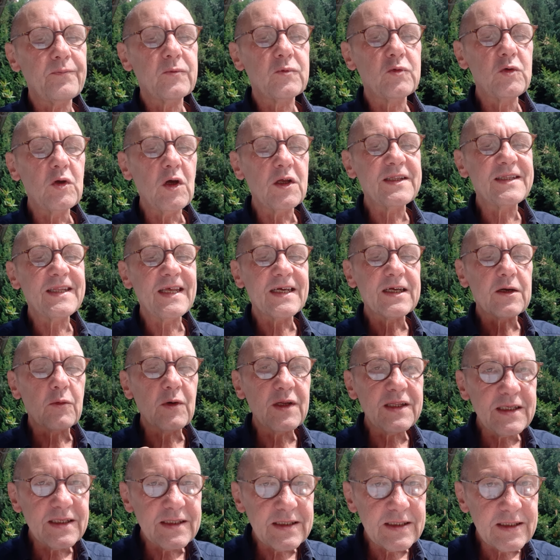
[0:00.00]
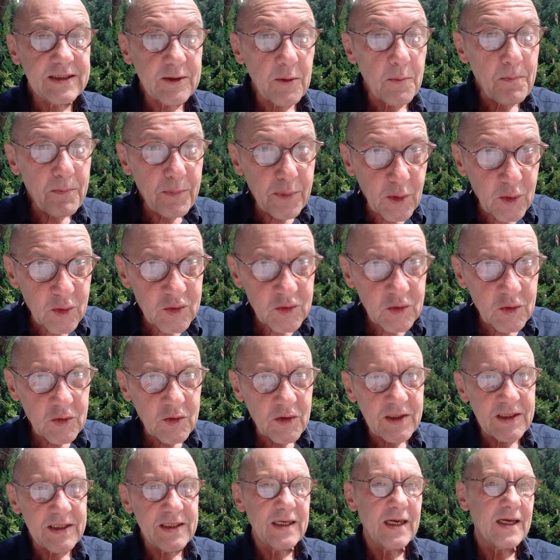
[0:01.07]
not take criticism
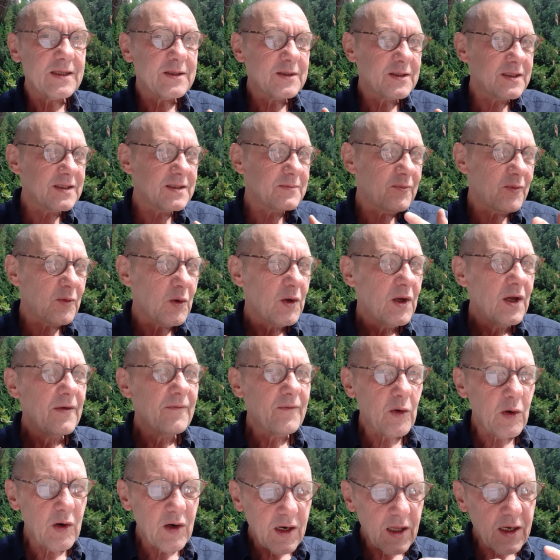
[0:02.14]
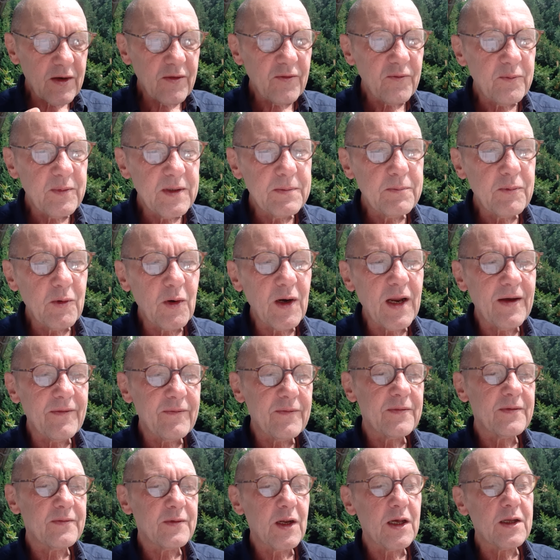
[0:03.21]
personally. And for a lot of people, I have a
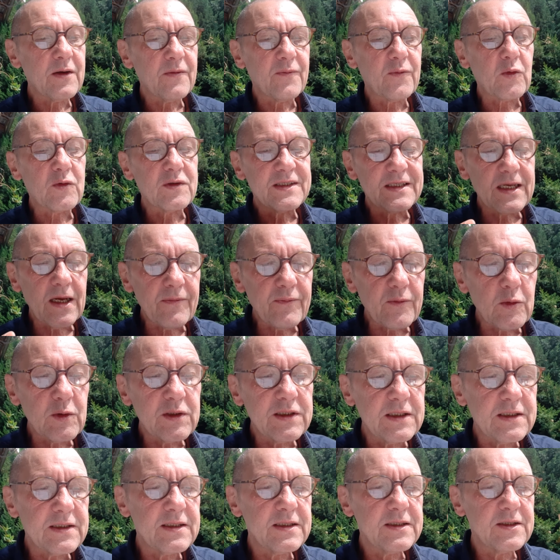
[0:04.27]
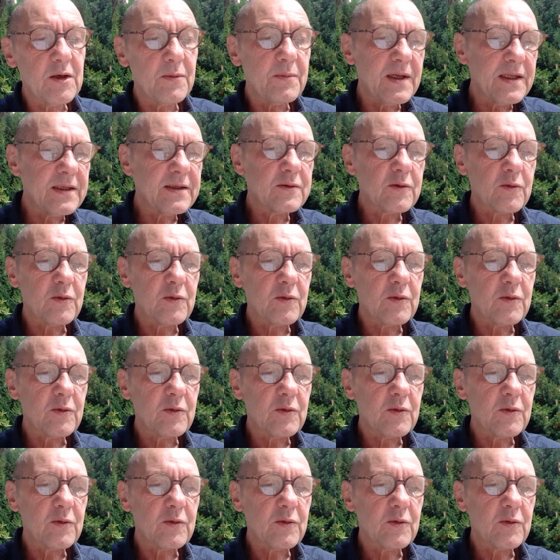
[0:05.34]
lot of self-criticism and